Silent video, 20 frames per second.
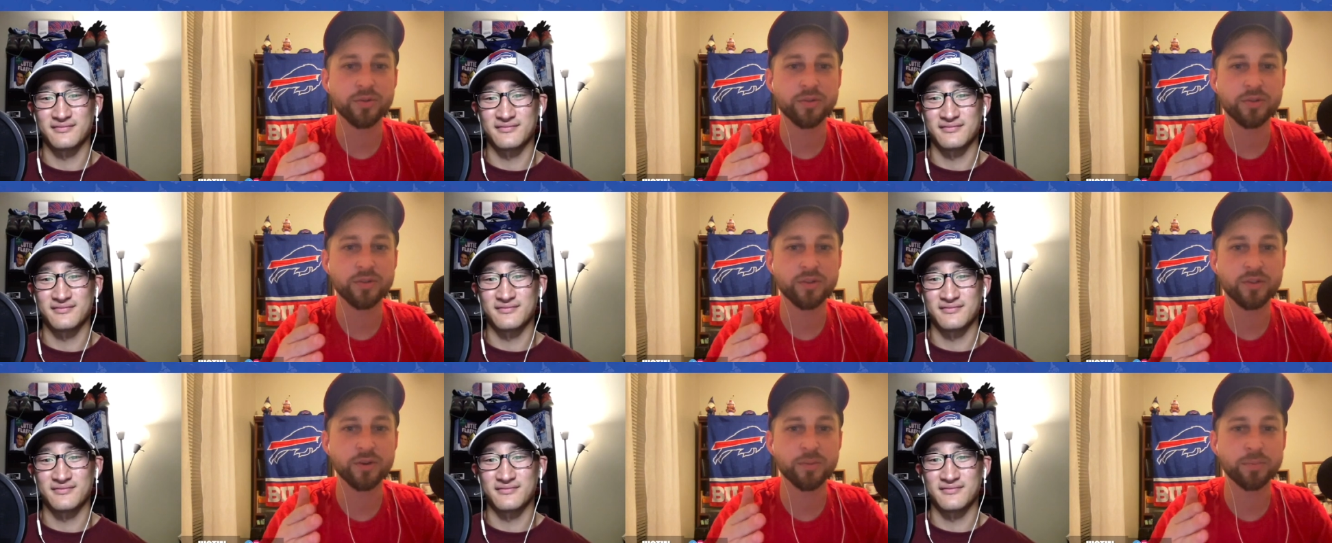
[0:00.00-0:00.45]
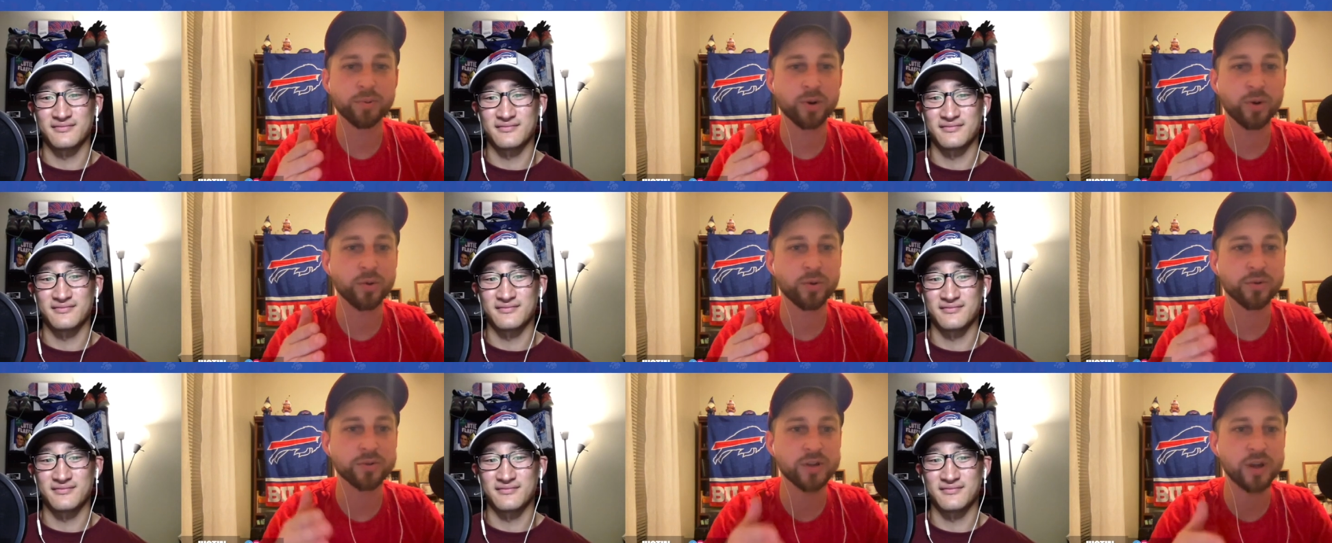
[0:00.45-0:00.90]
Speaker 1: the
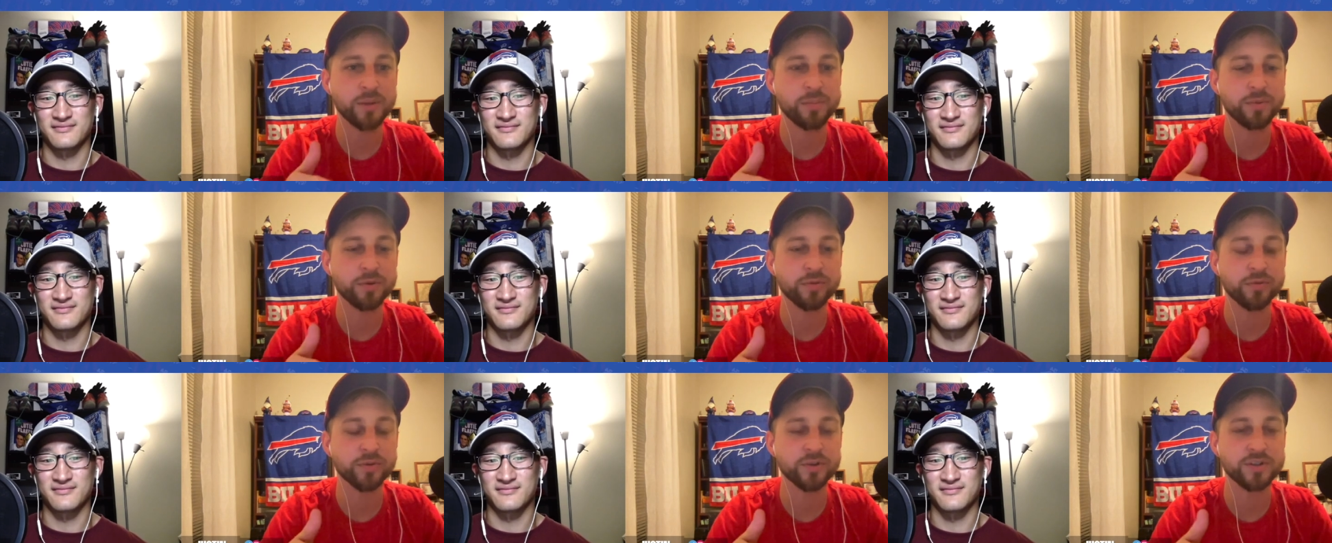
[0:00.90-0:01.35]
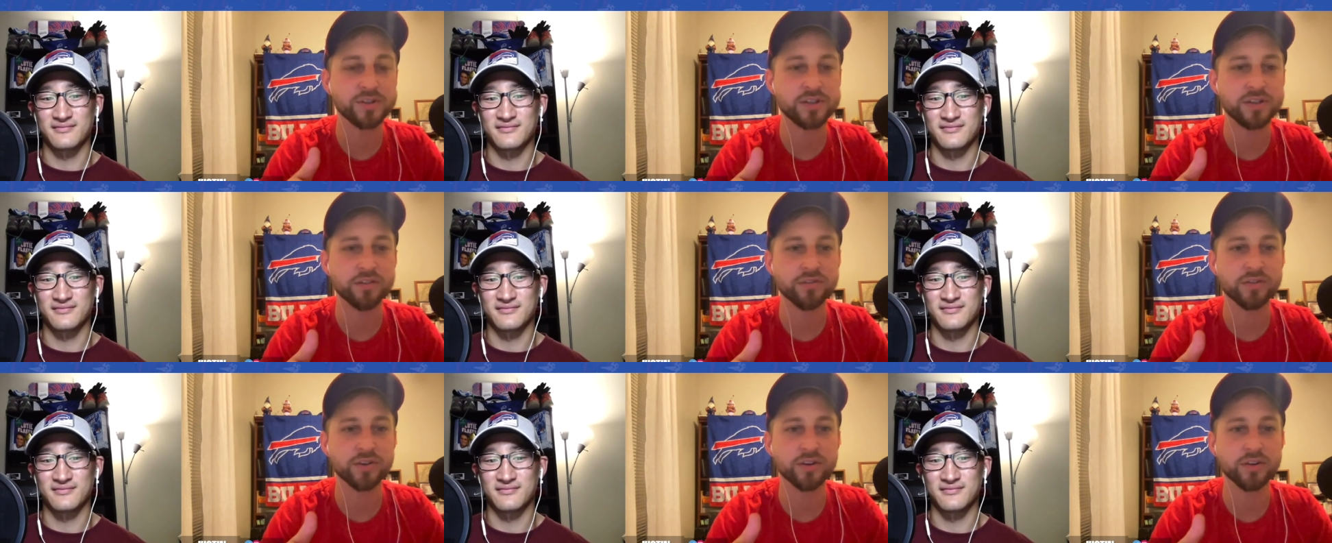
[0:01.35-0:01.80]
prototype of
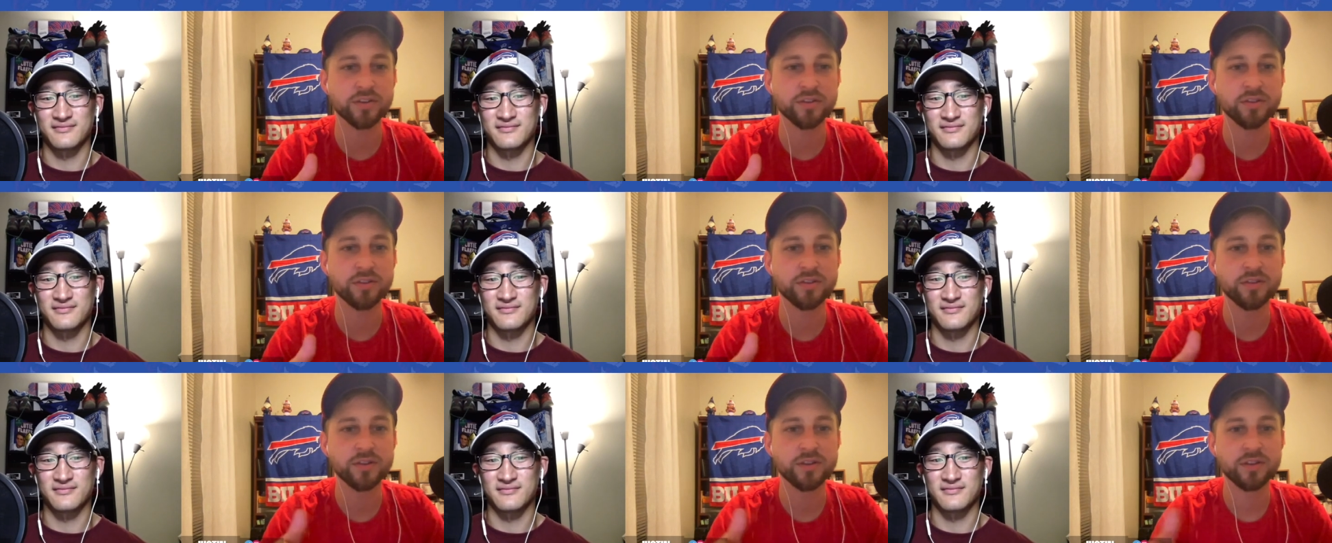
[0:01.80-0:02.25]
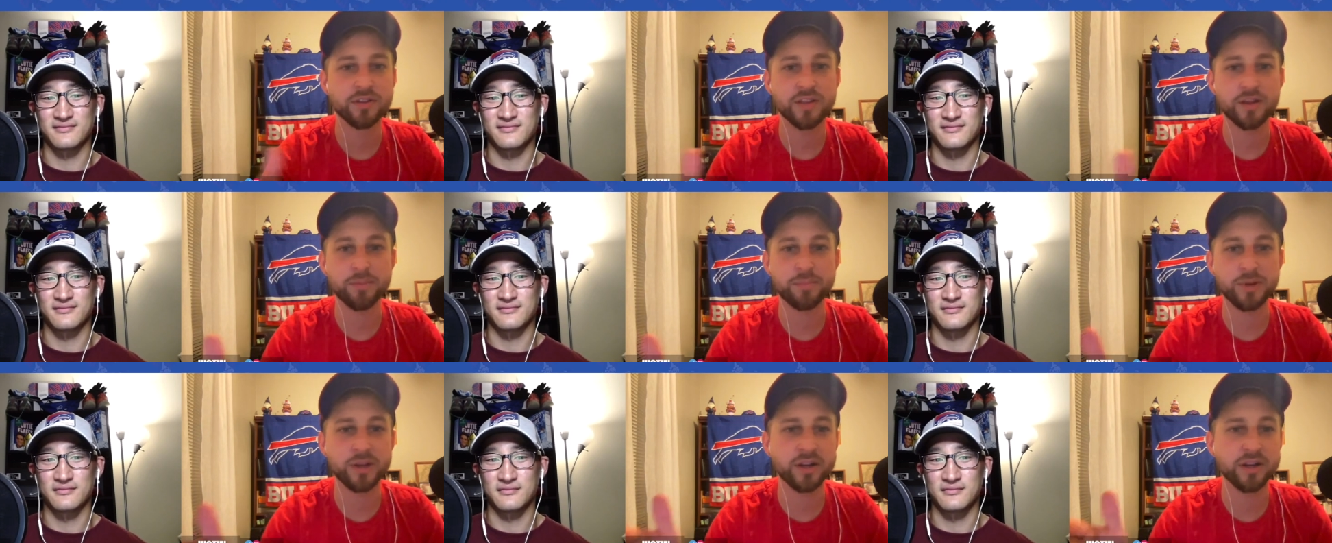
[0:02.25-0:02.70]
receiver
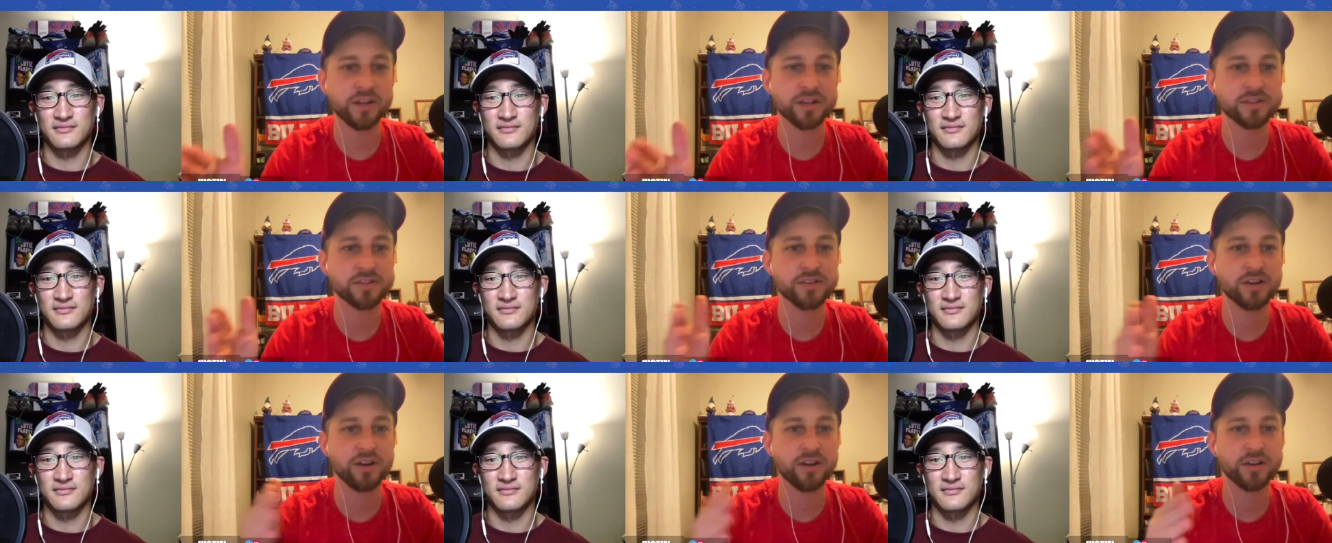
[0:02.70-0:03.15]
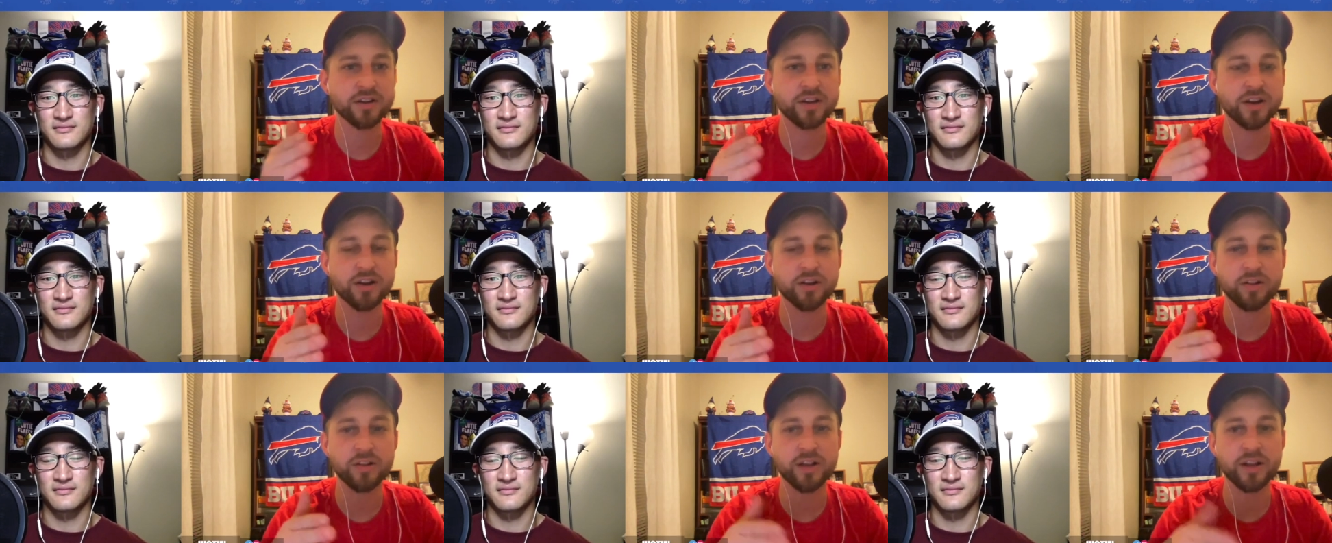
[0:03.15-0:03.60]
that Bean had saw in
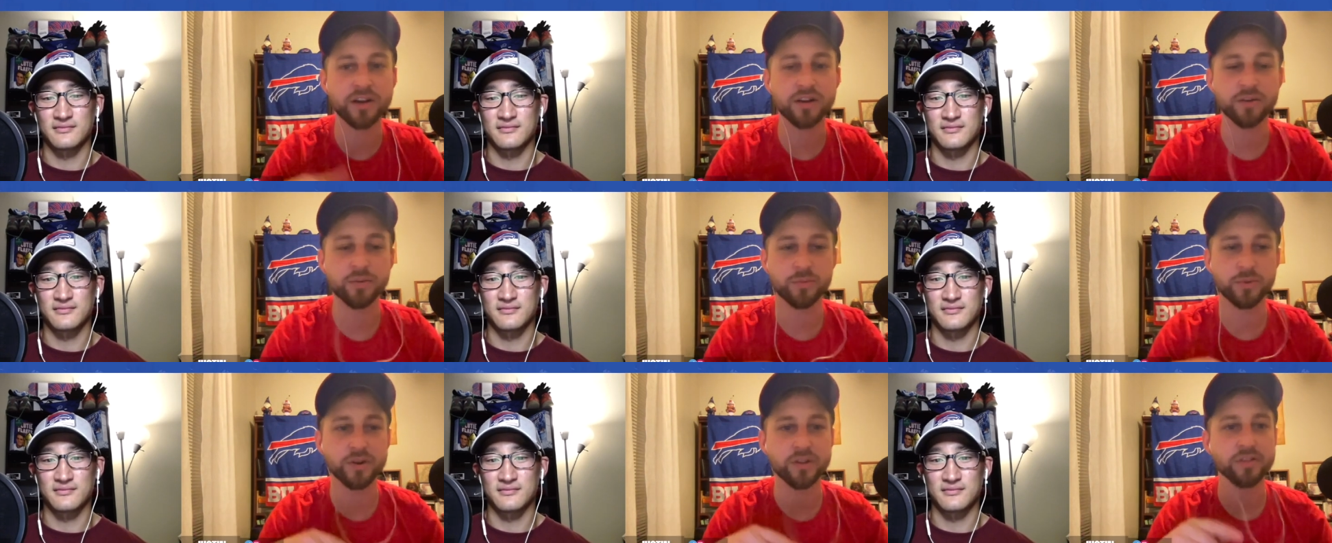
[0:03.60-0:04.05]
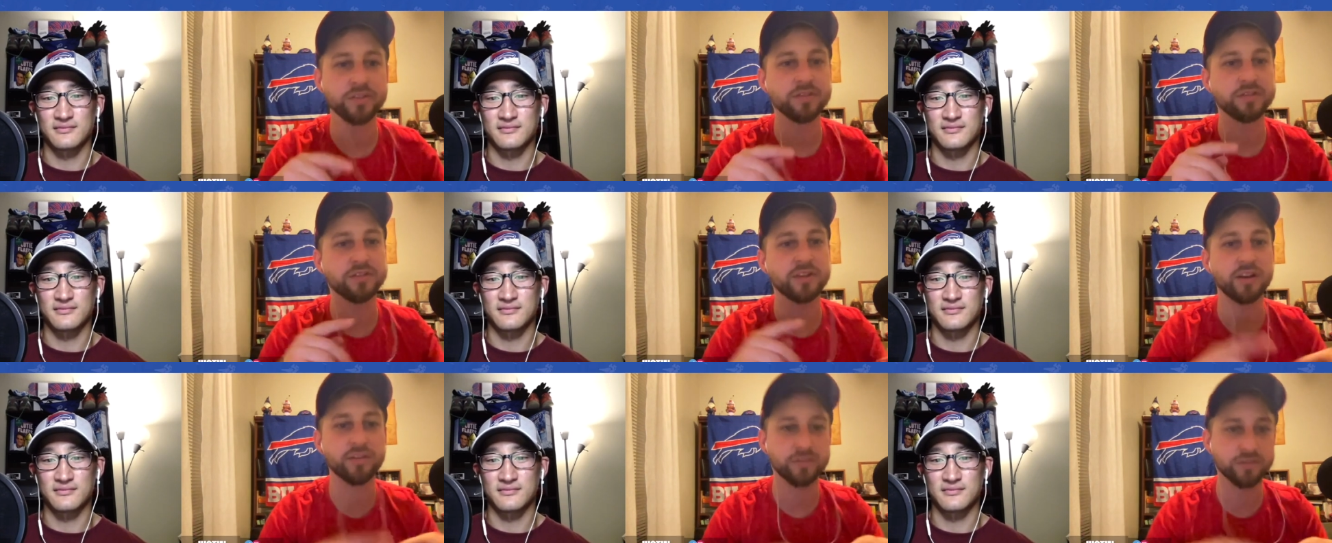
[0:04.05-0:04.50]
Carolina
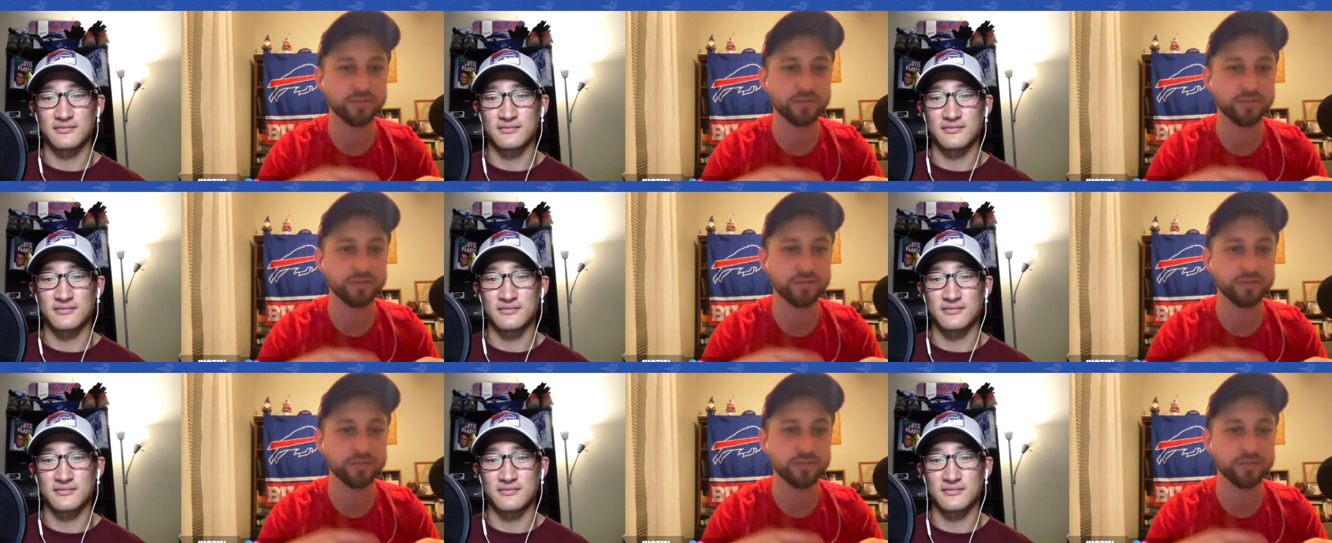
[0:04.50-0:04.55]
with Devin